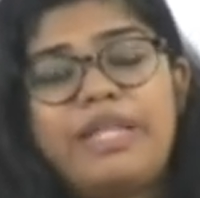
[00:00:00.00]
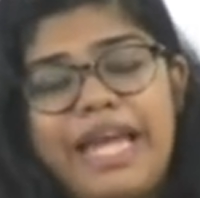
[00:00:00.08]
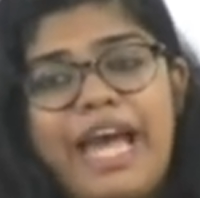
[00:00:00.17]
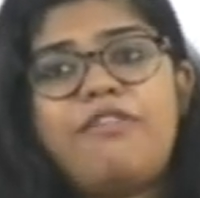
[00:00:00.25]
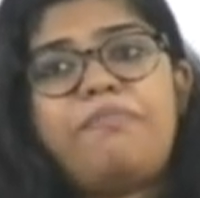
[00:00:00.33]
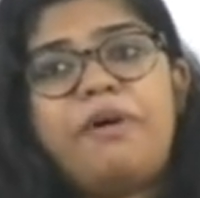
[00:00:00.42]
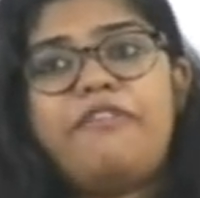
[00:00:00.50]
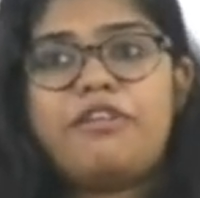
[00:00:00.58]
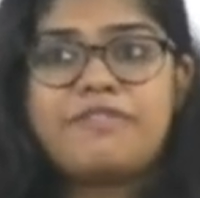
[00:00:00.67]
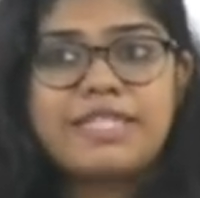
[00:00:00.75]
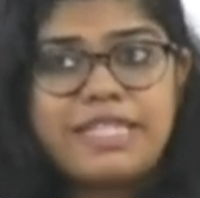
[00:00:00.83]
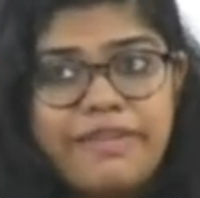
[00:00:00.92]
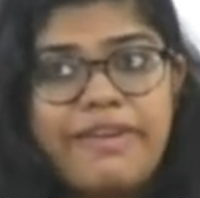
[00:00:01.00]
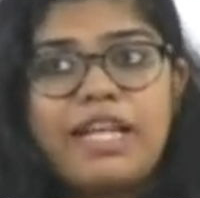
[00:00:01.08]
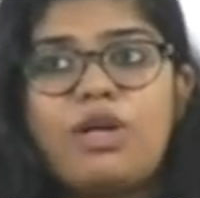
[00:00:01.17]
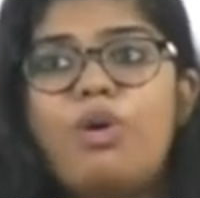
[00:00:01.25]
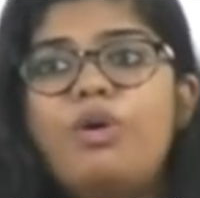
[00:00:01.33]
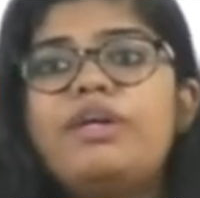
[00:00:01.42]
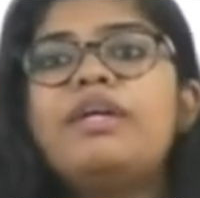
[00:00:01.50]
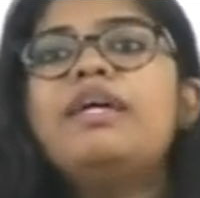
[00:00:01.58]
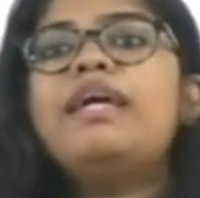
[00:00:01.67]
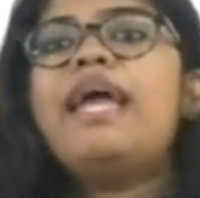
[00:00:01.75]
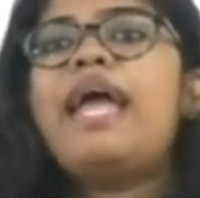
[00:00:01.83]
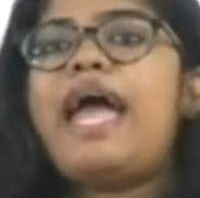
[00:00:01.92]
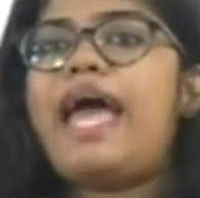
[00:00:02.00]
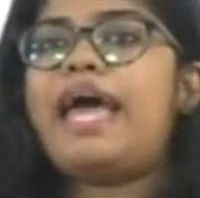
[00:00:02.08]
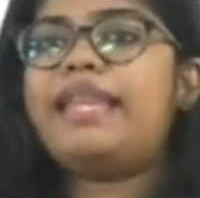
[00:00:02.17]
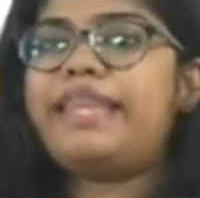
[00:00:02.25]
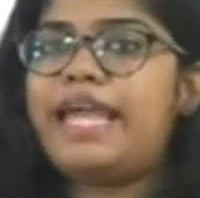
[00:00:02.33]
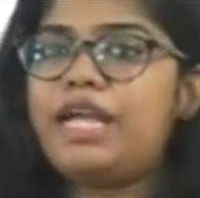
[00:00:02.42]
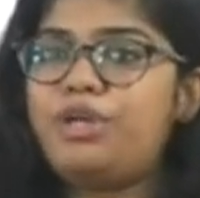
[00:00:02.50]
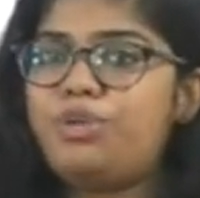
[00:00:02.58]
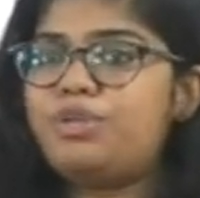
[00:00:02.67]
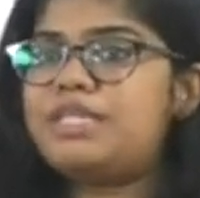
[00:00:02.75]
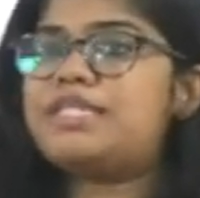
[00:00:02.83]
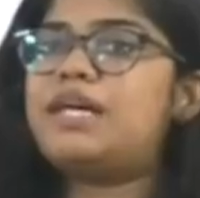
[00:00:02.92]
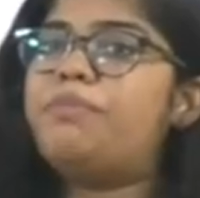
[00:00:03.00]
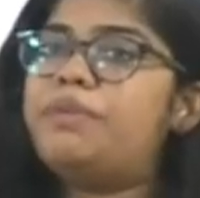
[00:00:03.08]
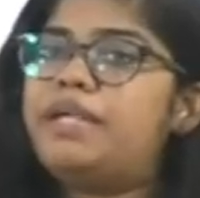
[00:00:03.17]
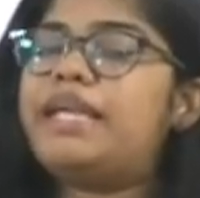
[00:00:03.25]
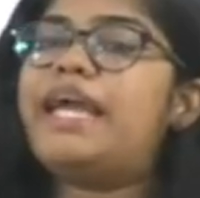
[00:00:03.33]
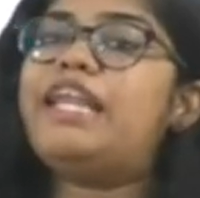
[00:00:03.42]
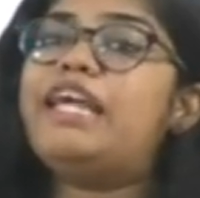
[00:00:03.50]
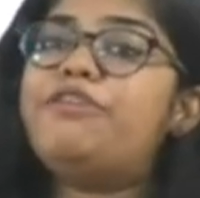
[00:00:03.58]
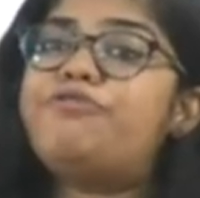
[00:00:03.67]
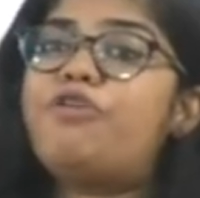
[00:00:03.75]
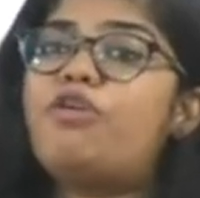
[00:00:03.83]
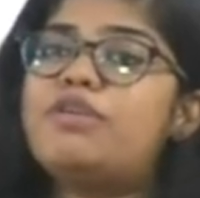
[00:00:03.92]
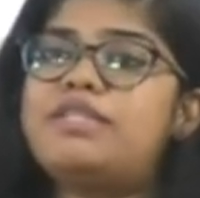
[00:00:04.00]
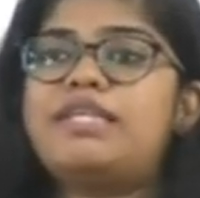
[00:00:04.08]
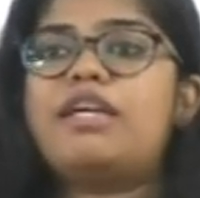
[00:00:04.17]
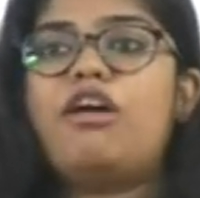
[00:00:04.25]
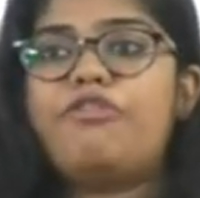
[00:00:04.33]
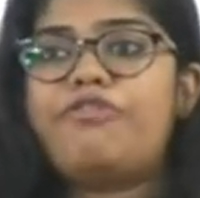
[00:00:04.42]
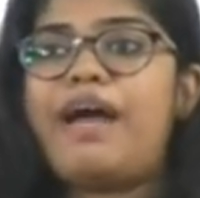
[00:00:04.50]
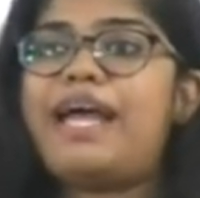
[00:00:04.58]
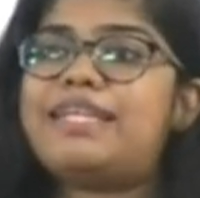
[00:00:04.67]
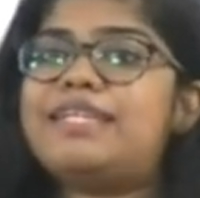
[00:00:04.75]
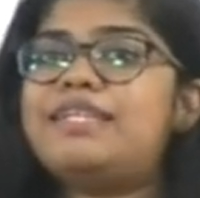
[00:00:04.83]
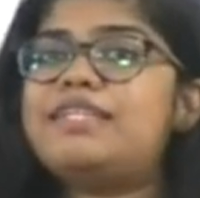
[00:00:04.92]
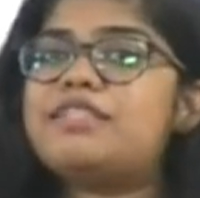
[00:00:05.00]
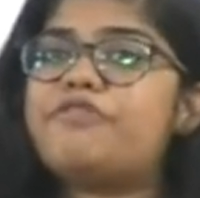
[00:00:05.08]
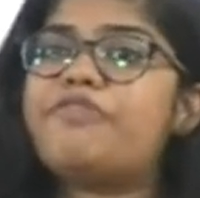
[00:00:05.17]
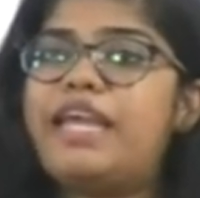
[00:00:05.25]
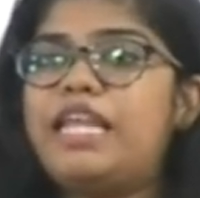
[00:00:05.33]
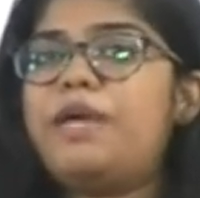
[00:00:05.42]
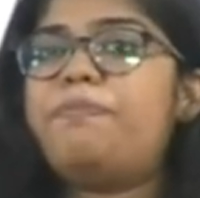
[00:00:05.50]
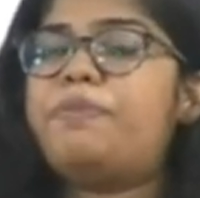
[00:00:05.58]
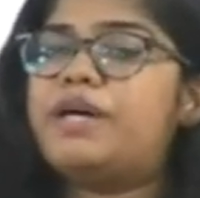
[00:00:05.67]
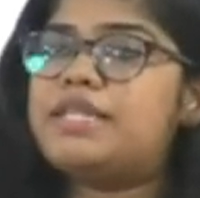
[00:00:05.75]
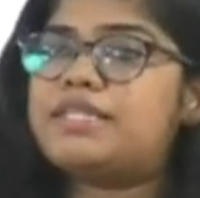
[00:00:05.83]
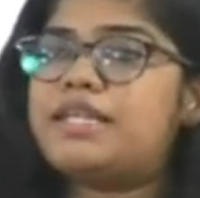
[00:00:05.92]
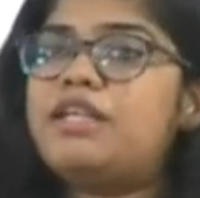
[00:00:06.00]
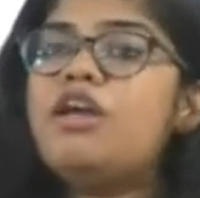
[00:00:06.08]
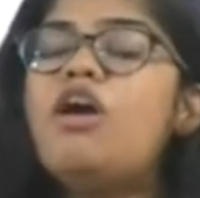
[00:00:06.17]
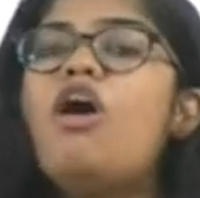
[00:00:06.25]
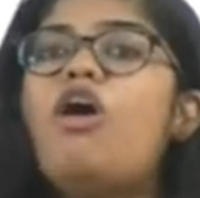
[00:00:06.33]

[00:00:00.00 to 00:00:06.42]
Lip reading: They have a power of a civil court, and they do the summoning and enforcing of attendance of any person